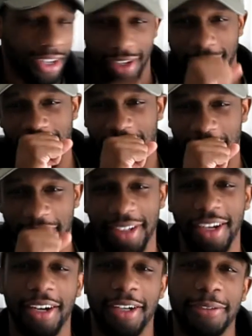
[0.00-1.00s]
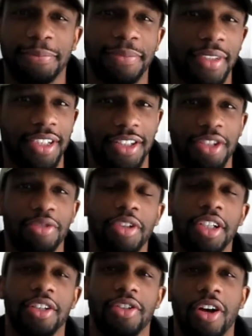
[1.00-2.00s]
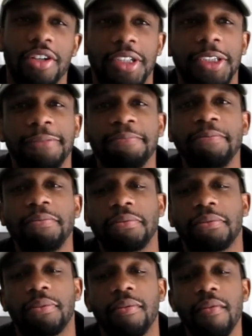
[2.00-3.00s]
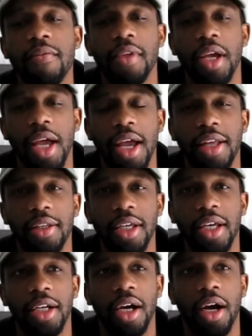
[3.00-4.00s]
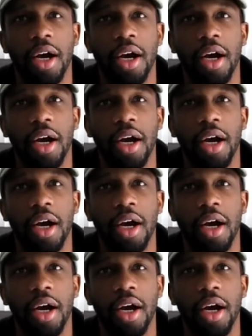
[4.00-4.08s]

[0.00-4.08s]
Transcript: It's just really exhausting. And then